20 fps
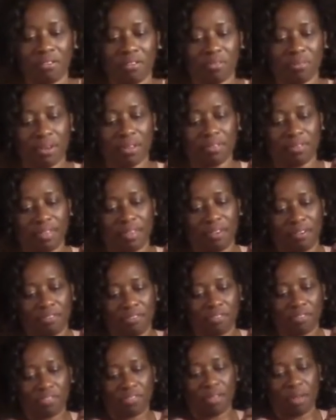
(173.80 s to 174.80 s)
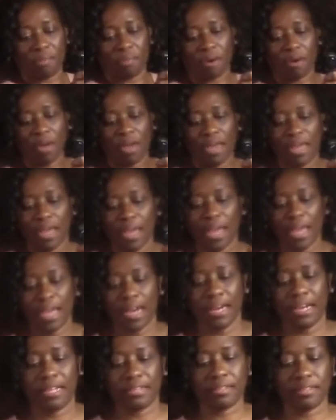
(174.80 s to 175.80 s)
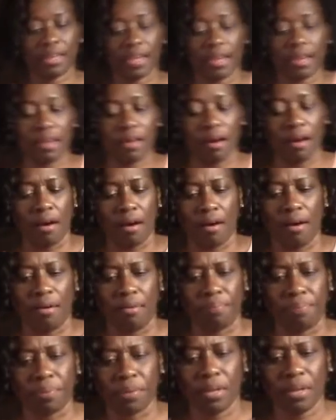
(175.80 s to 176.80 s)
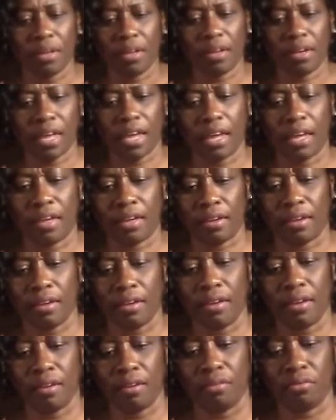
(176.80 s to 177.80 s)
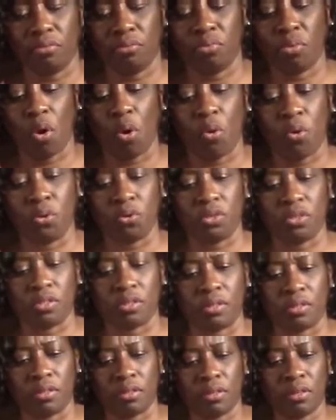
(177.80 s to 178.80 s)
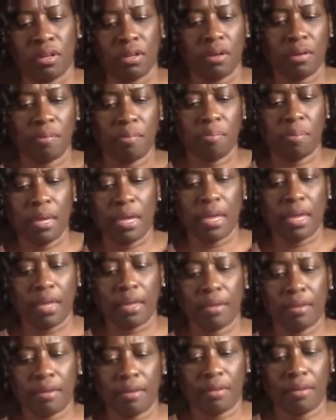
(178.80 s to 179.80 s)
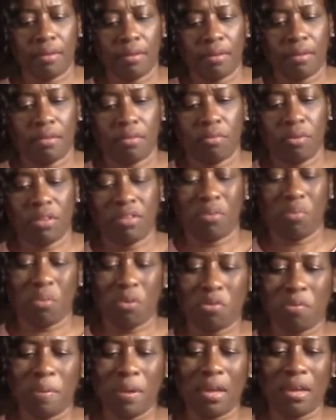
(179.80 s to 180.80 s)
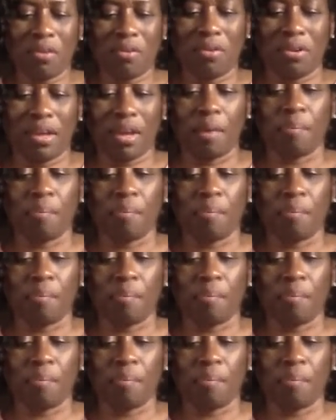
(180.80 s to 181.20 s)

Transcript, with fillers: dress here for the summer. And it's a, um, like, a rose pink. Is it rose pink or like a